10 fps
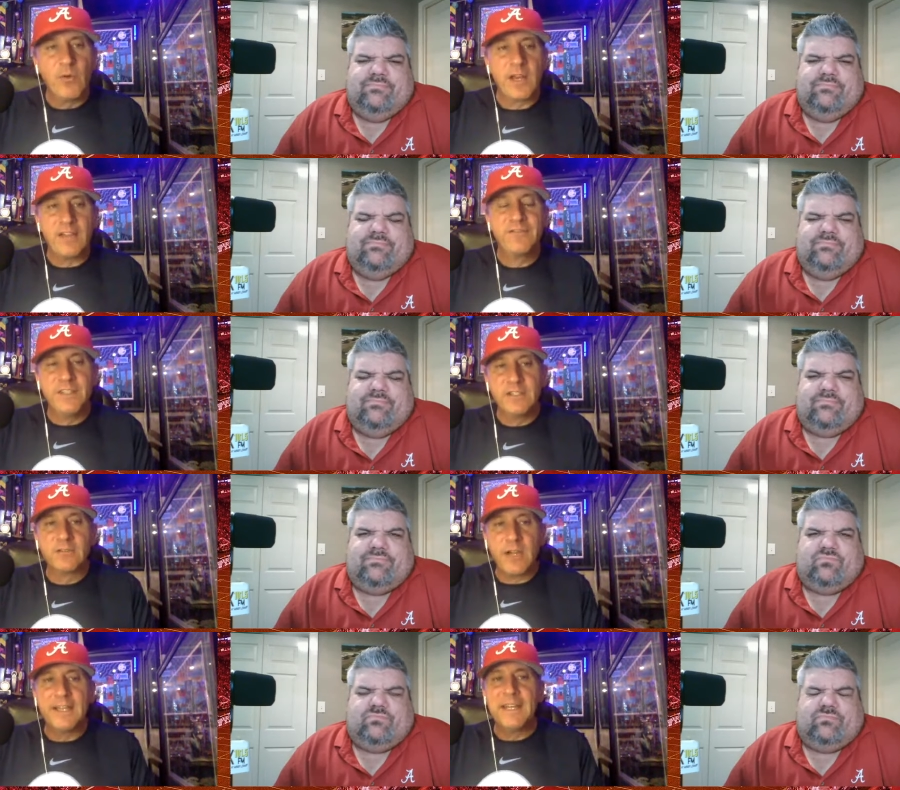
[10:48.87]
Speaker 1: what I
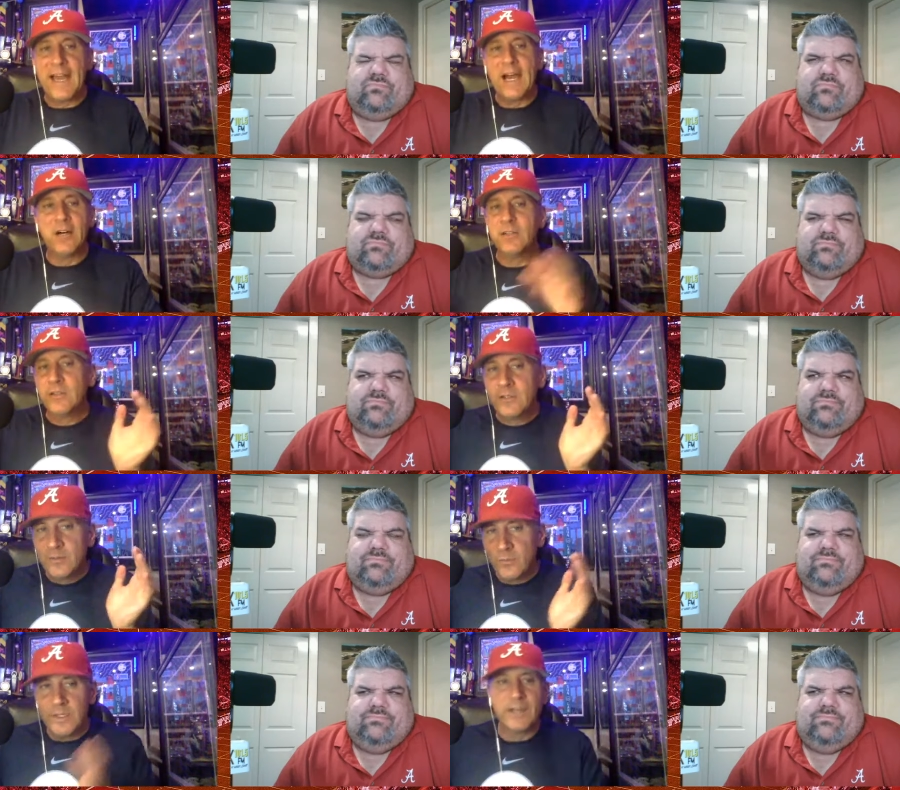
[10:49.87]
feel right now
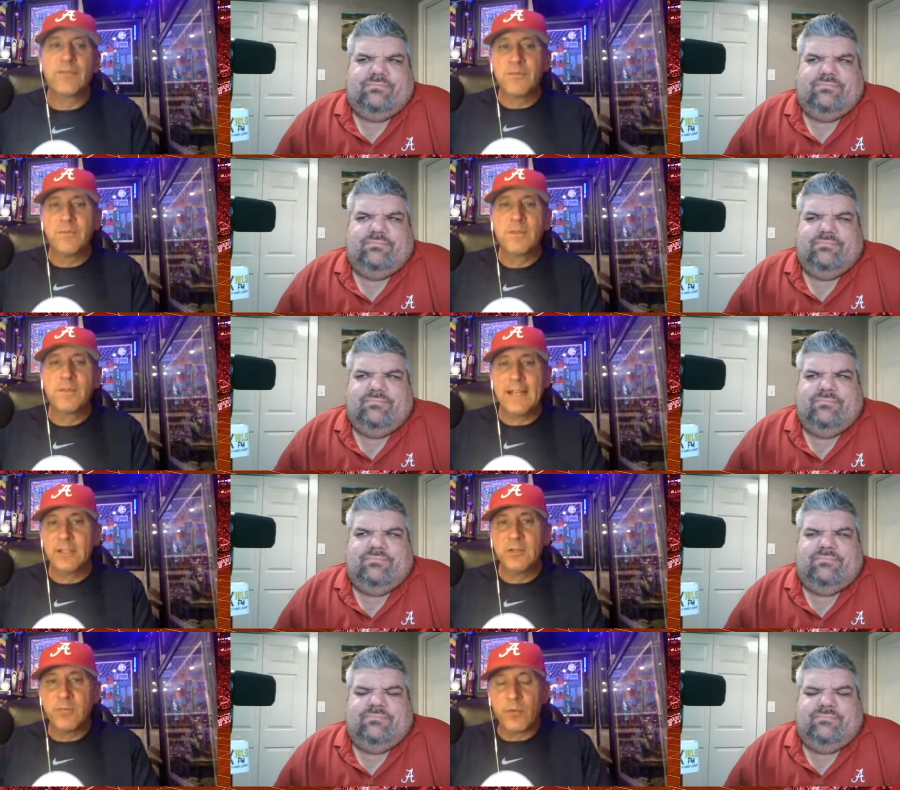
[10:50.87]
with
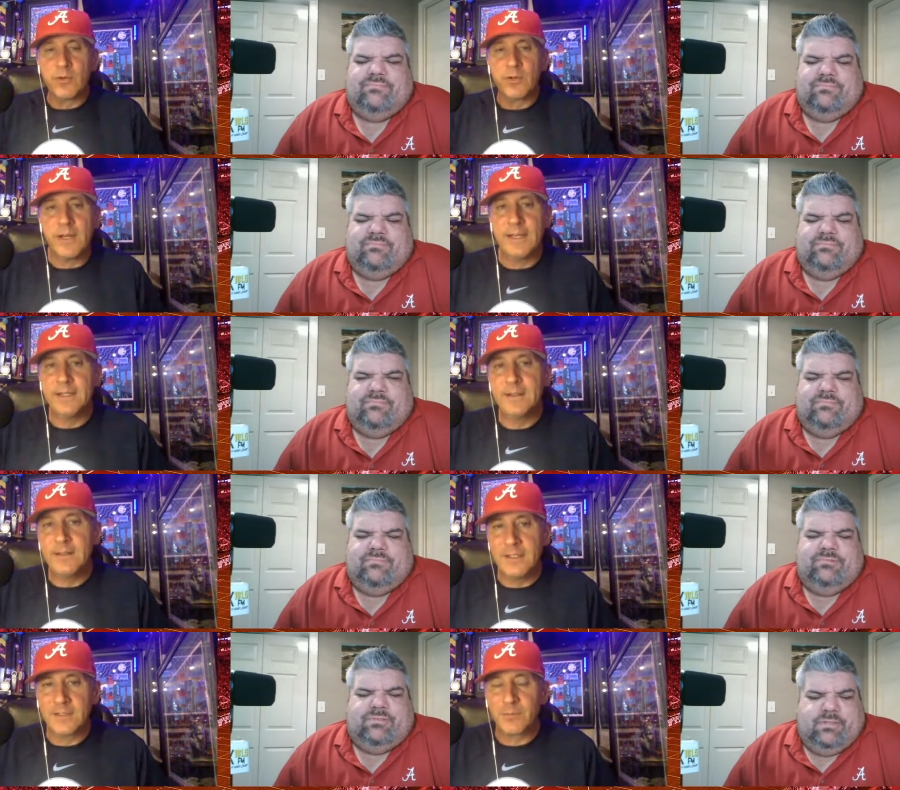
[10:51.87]
Kalen DeBoer and
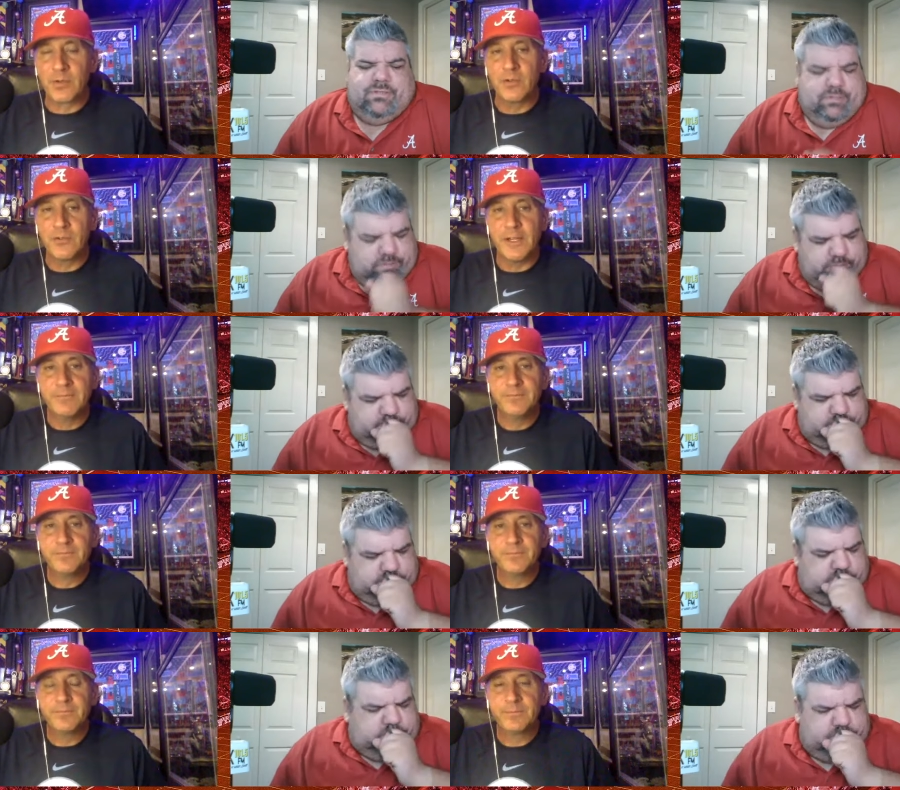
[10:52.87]
this program.
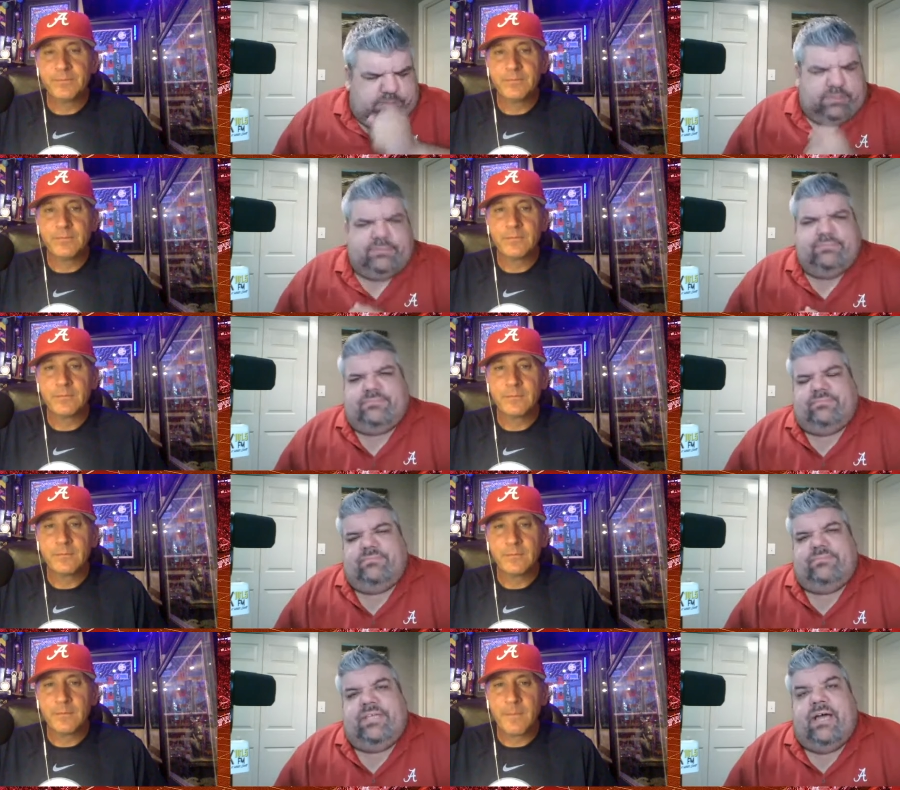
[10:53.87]

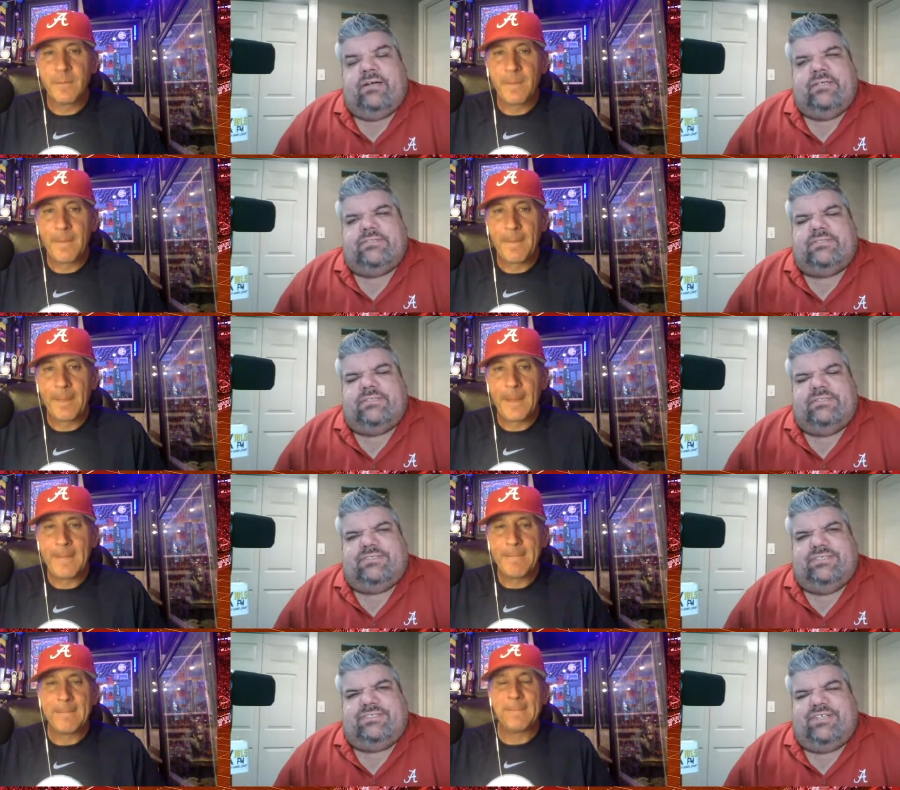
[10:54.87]
Speaker 2: Yeah, it's
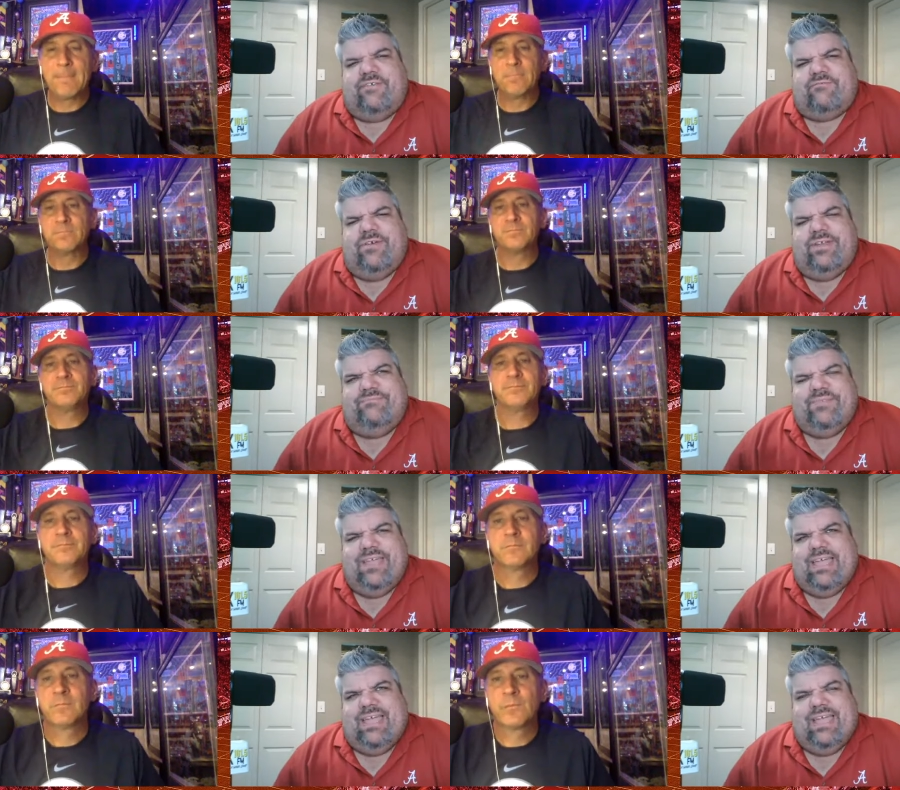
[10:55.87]
different. And
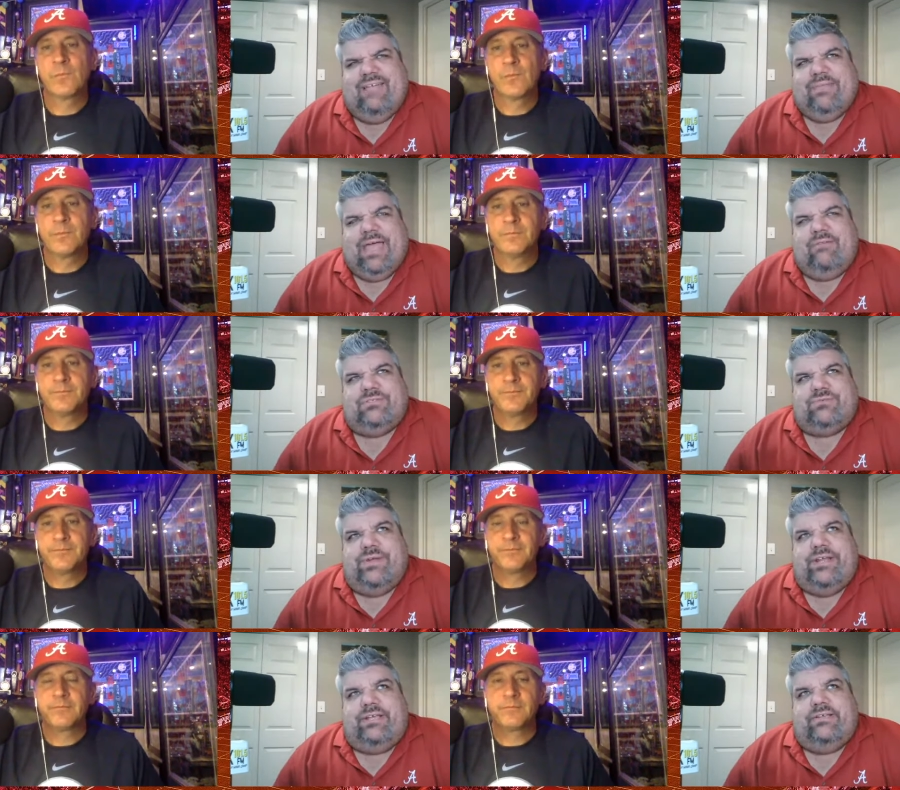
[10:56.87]
I was
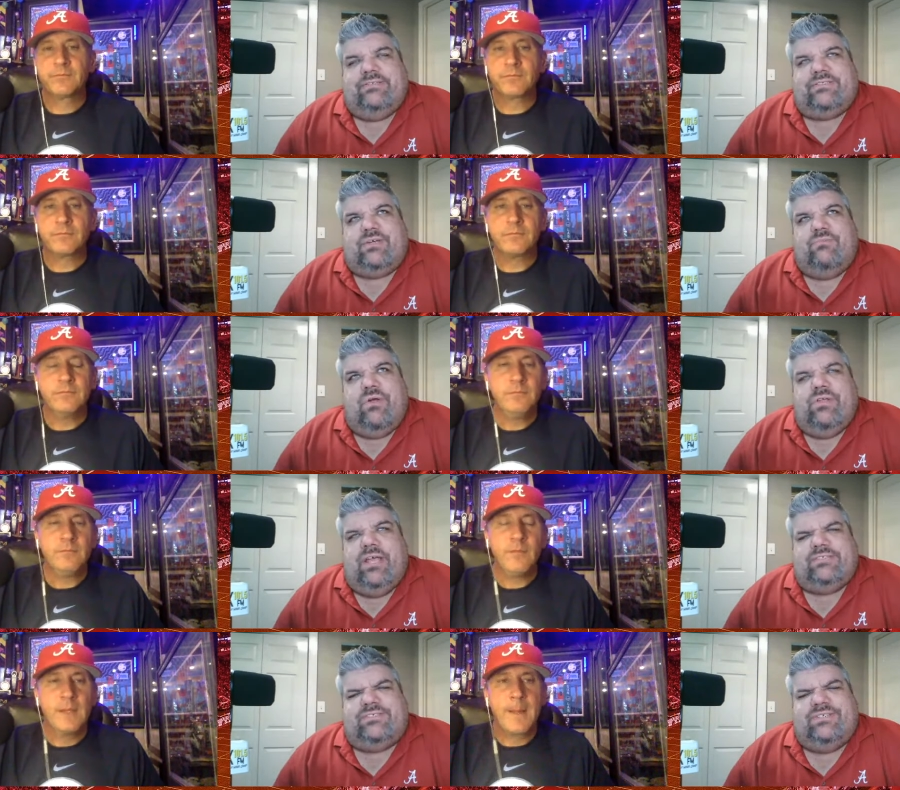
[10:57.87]
reading somewhere
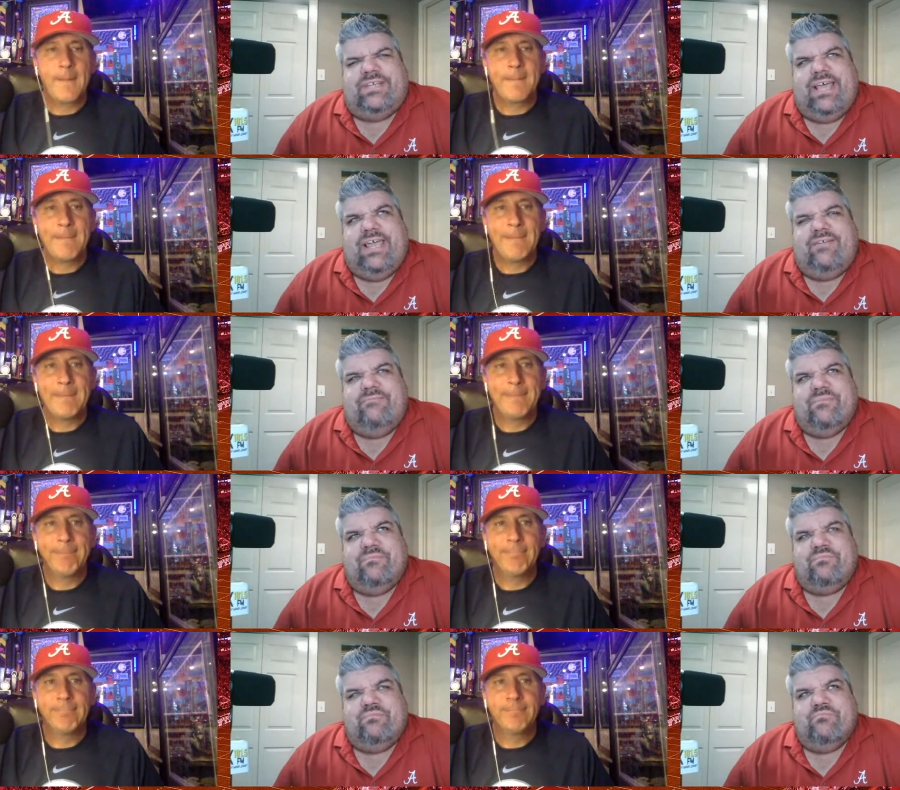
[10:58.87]
yesterday,
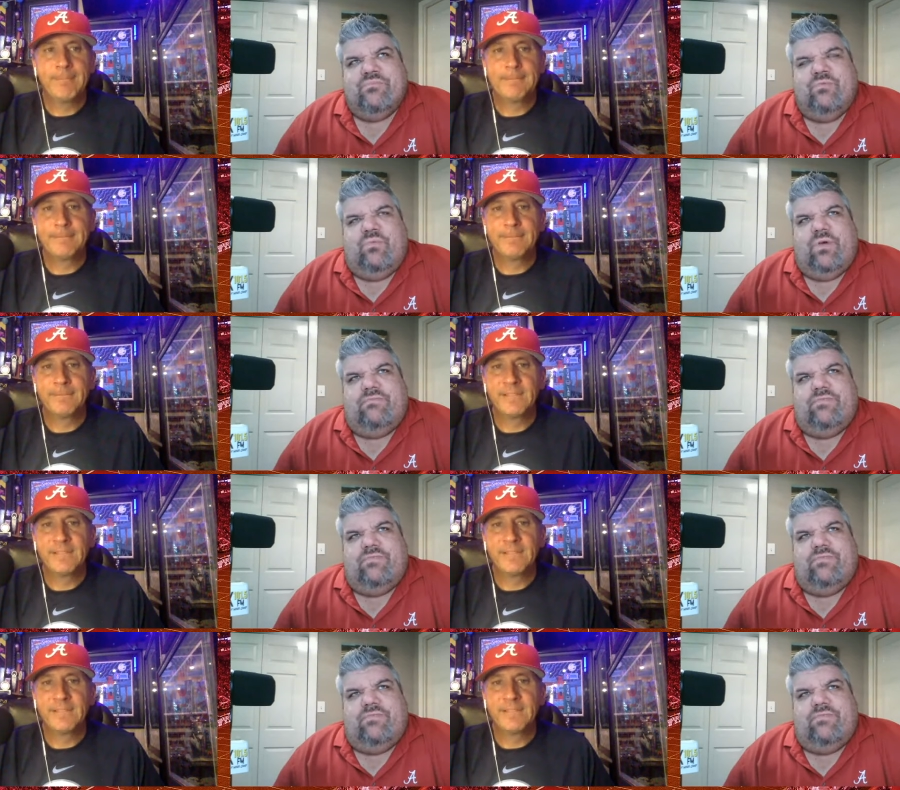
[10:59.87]
one of